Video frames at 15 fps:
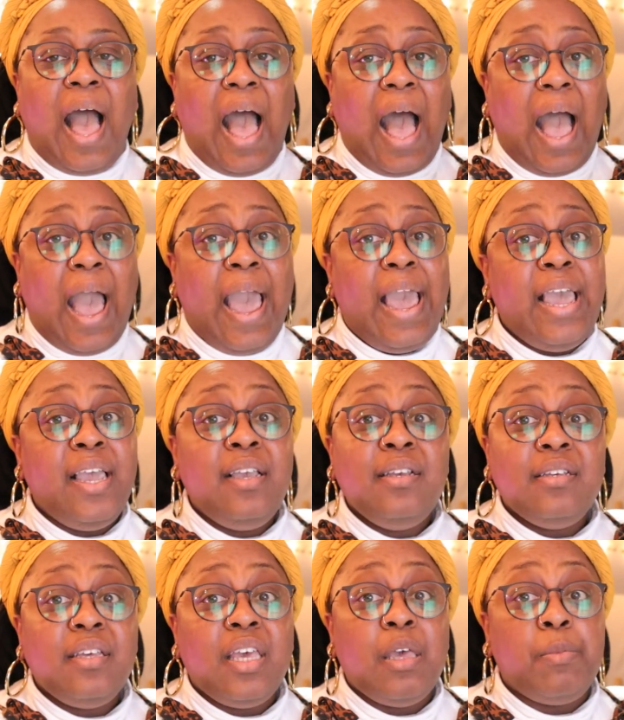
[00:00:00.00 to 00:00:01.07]
I
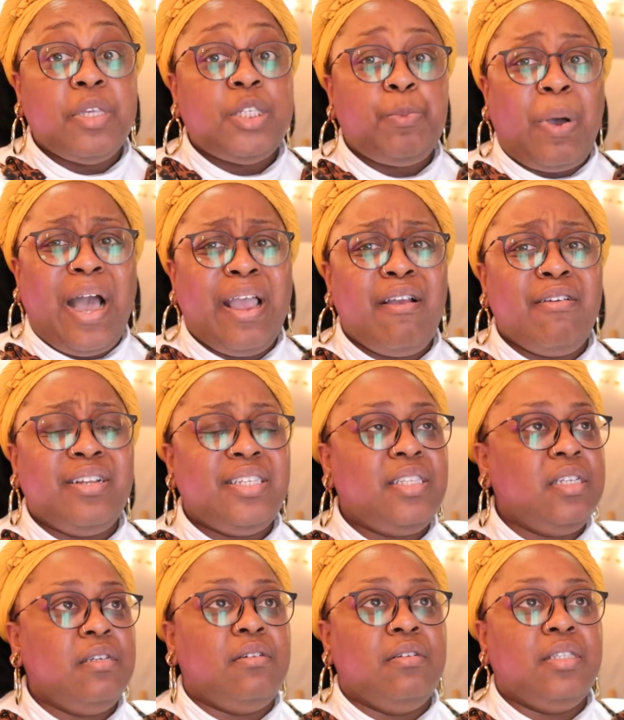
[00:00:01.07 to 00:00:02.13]
am inspired
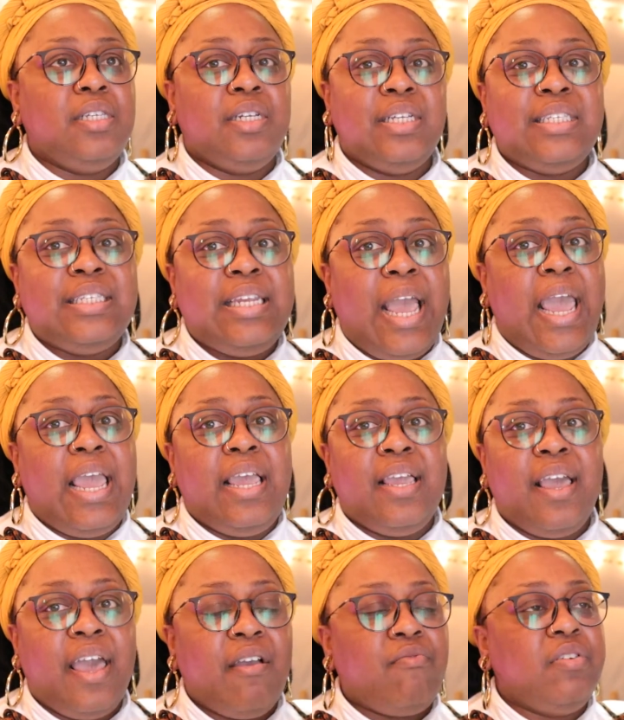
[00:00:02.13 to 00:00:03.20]
still to this day.
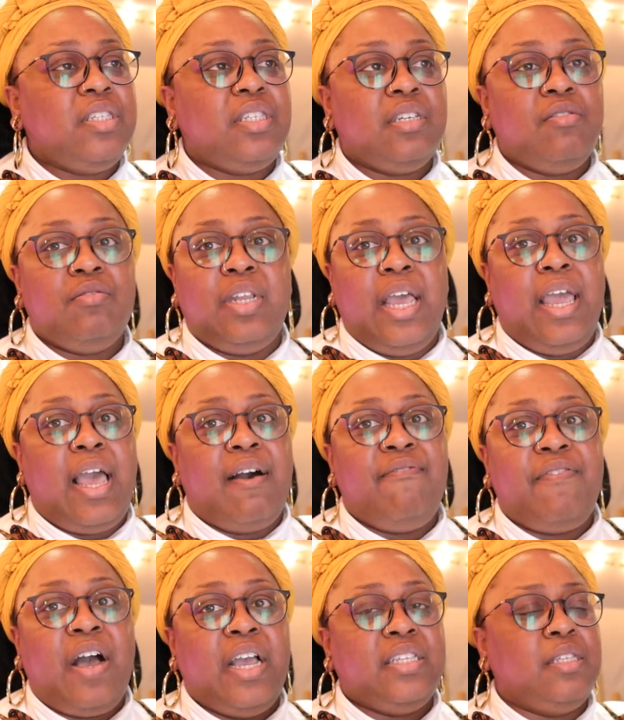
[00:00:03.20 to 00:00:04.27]
Every single day, I
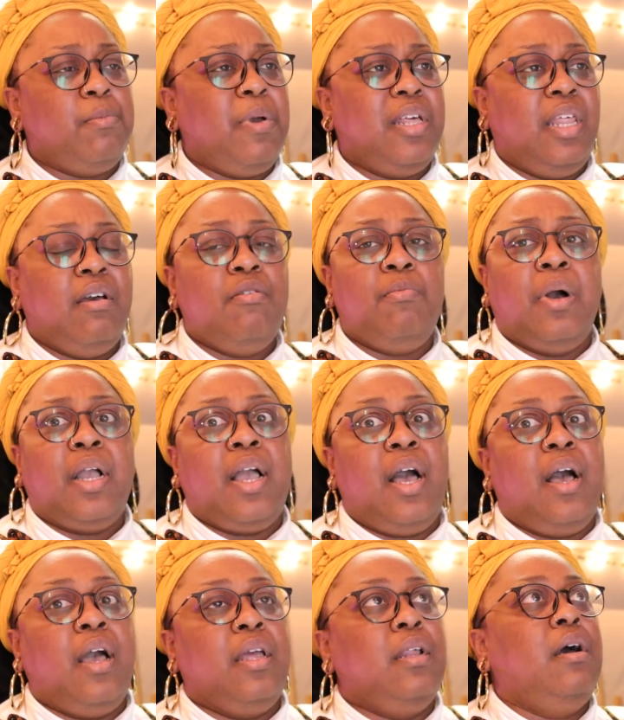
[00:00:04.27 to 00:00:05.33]
find somebody like, oh my
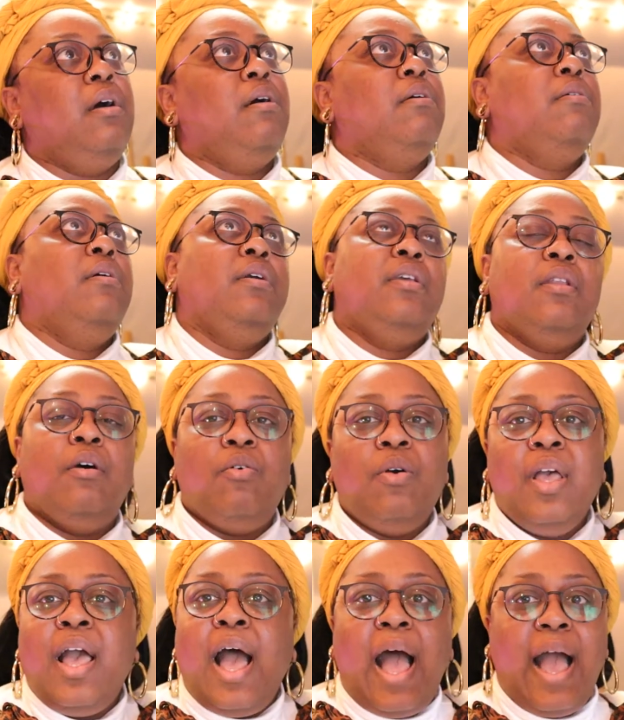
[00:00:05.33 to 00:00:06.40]
God. Oh, you know,
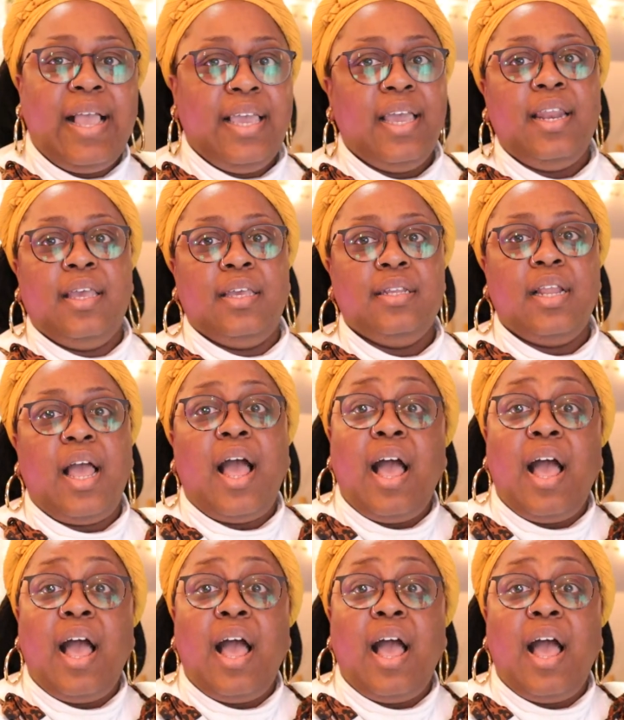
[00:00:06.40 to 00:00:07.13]
I get it.